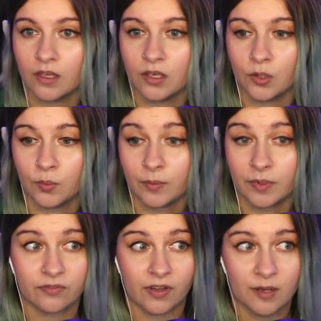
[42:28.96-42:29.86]
Wait, we
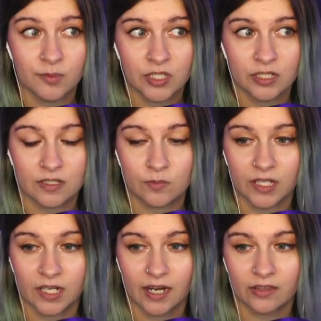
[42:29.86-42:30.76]
have options. We
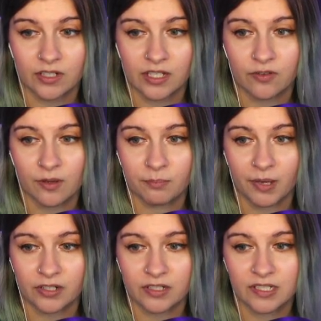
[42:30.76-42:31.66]
could either give him
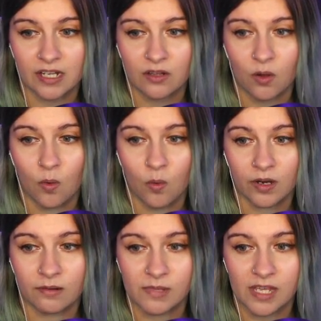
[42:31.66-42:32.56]
Butterdale
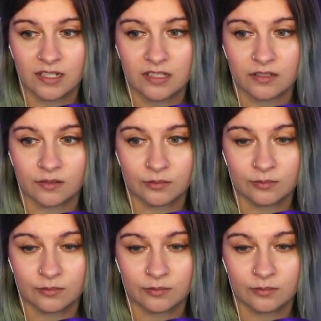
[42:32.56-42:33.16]
or Meek Dew.